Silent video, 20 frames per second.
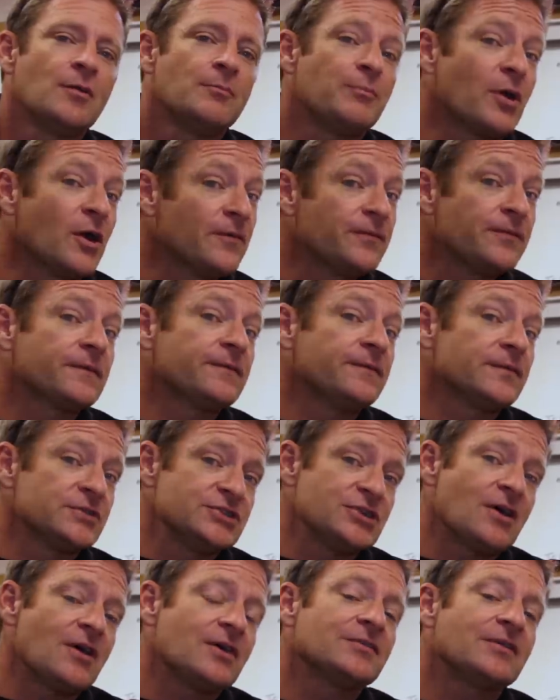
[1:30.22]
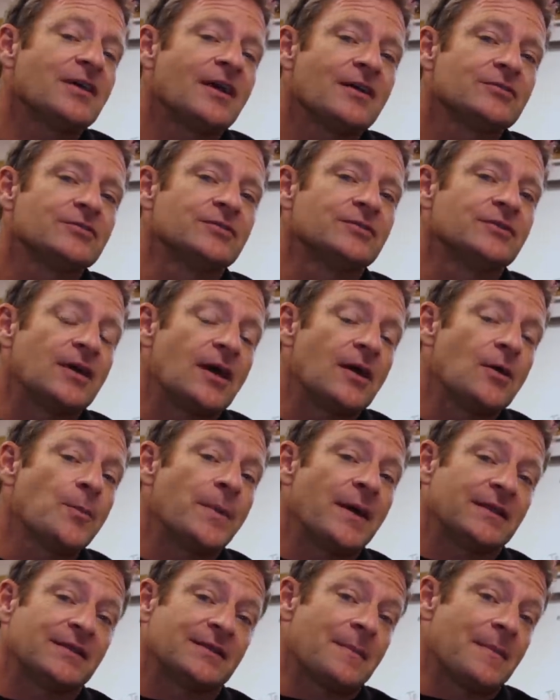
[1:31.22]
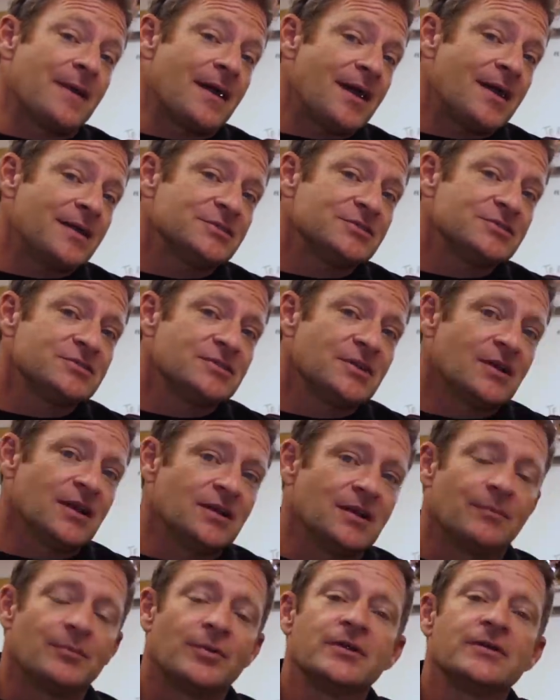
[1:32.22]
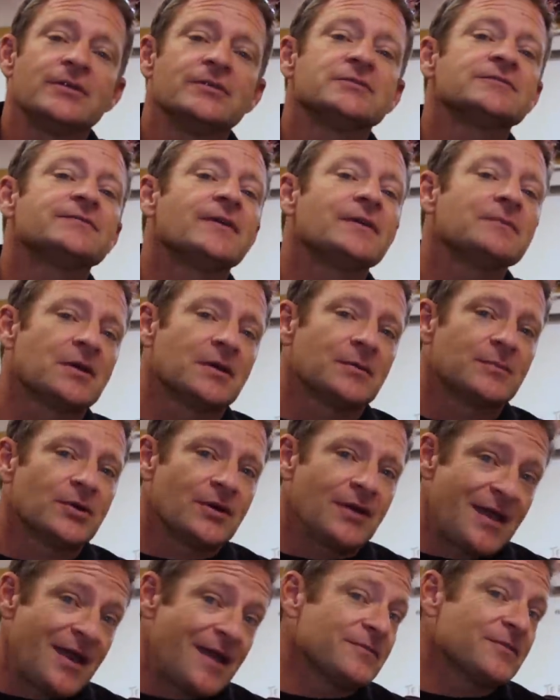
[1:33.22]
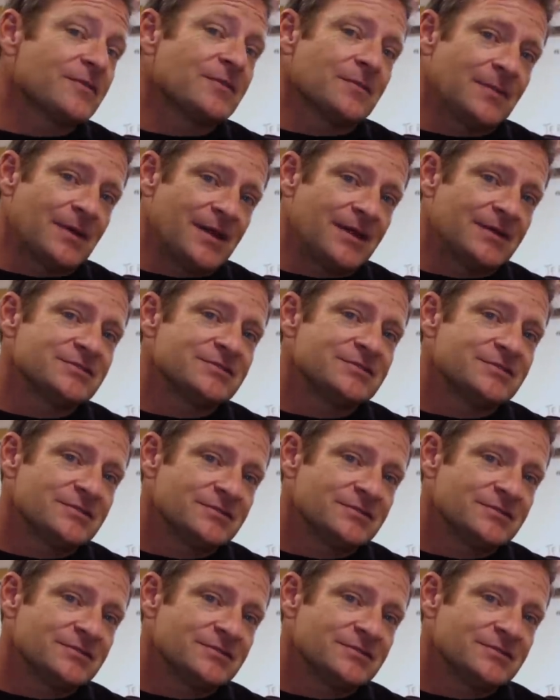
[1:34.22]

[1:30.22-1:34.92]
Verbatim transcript: Perfect for jotting down your dope at the match and that pretty girl's phone number after the match.